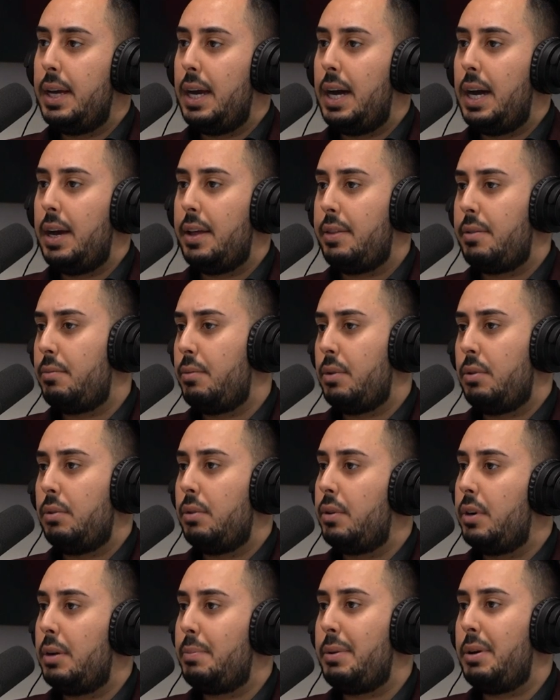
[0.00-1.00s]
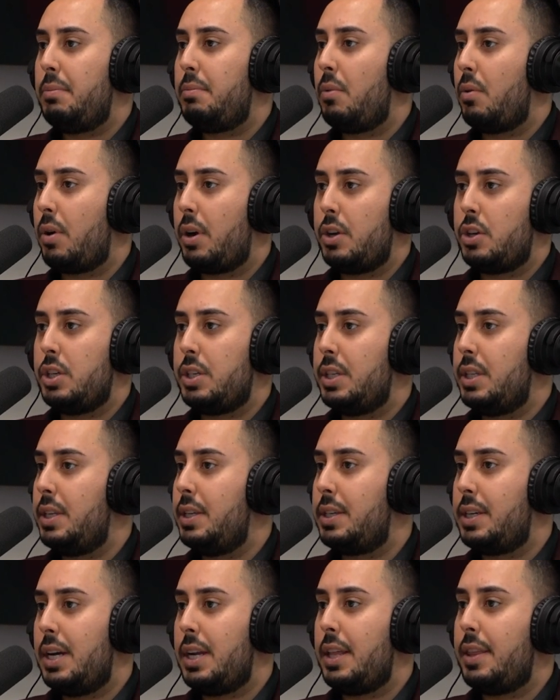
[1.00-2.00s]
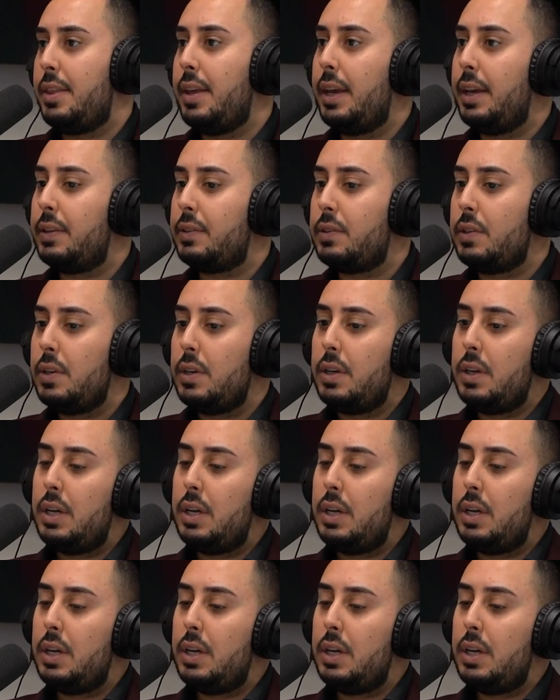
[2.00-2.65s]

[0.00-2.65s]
We don't learn about mortgages and these kind of things,